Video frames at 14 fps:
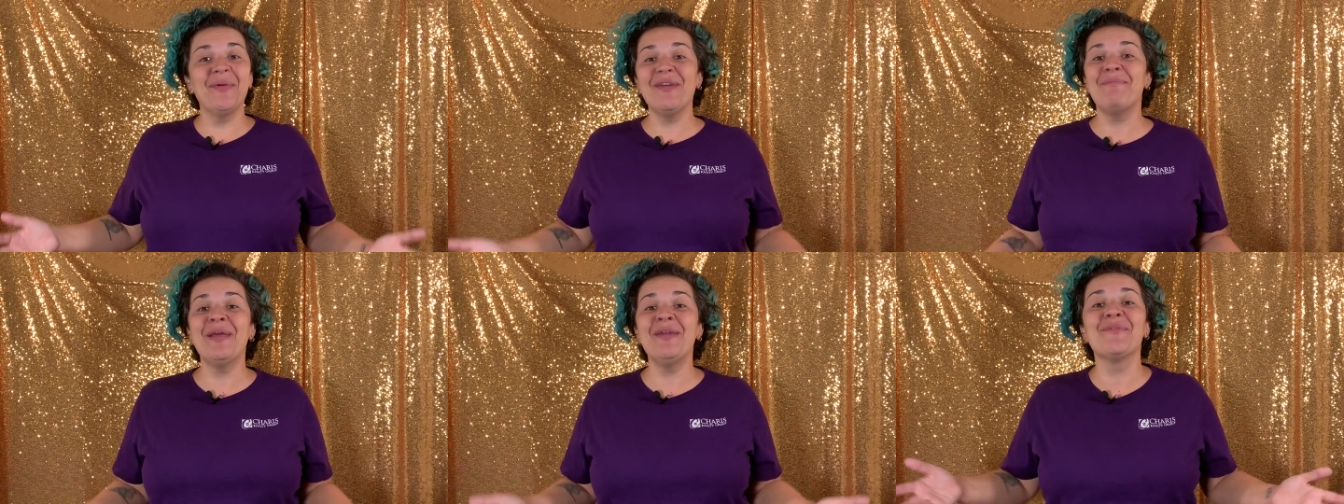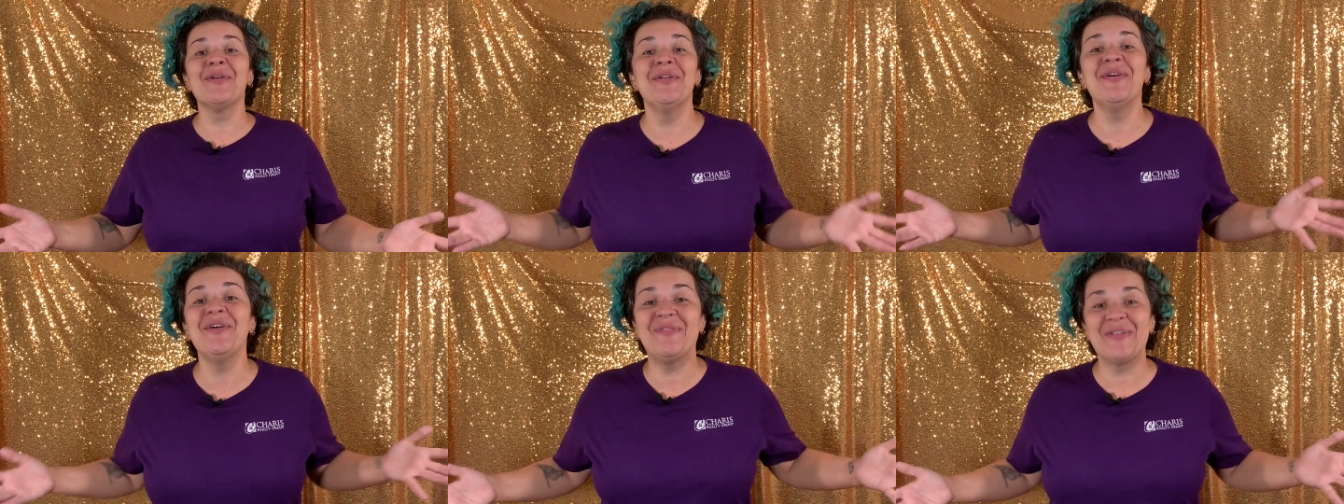We've been
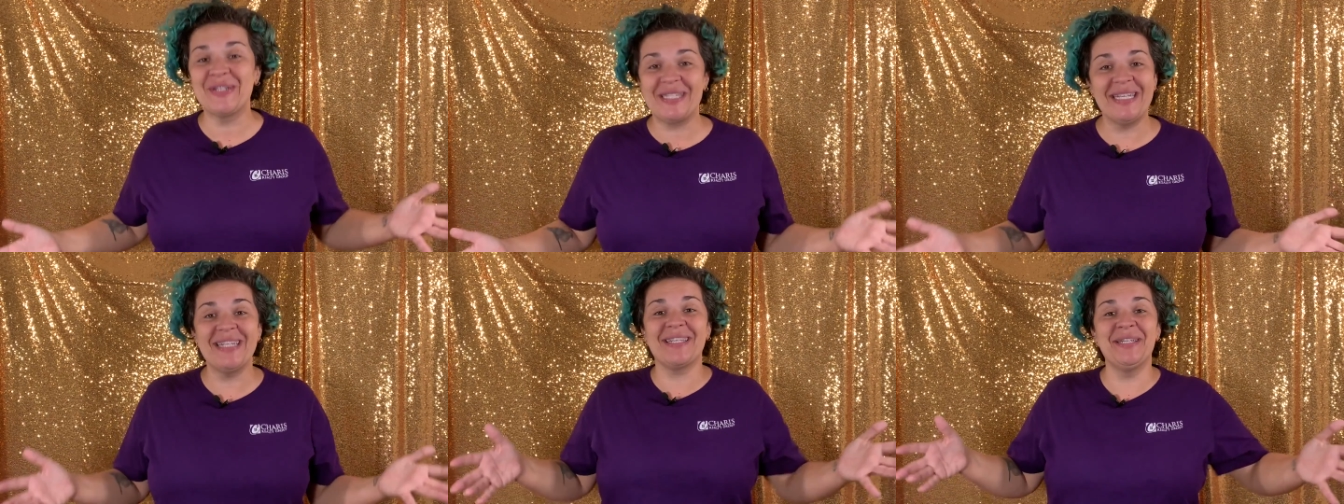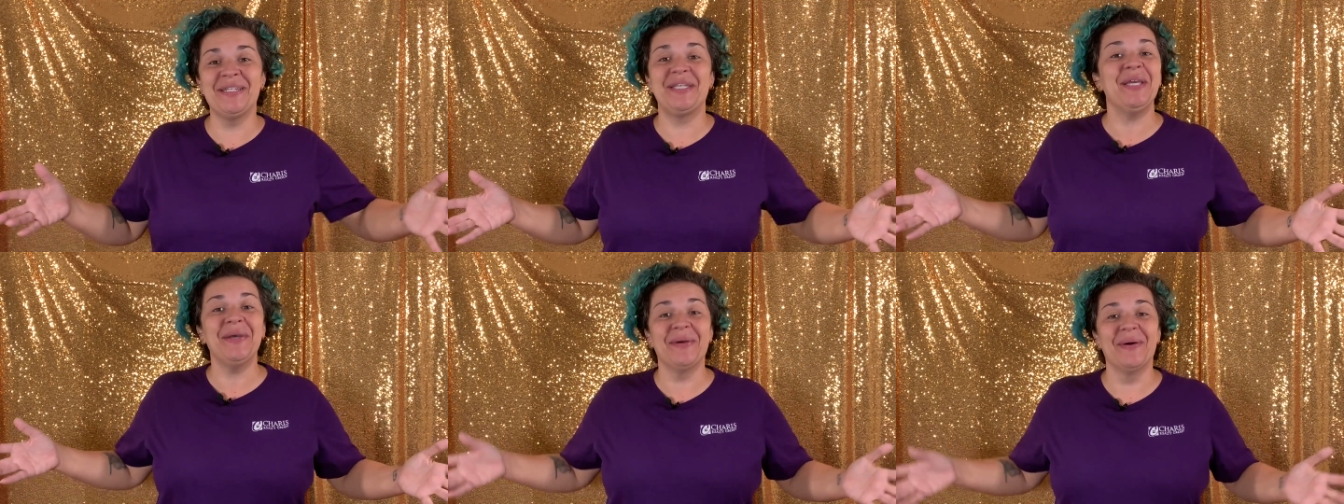renewed for season
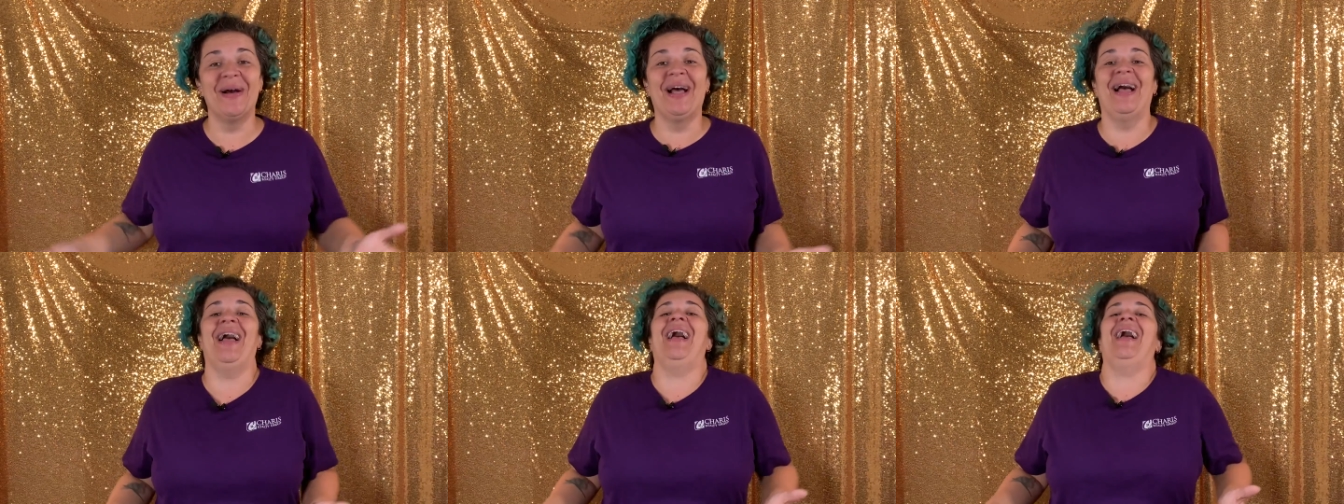two.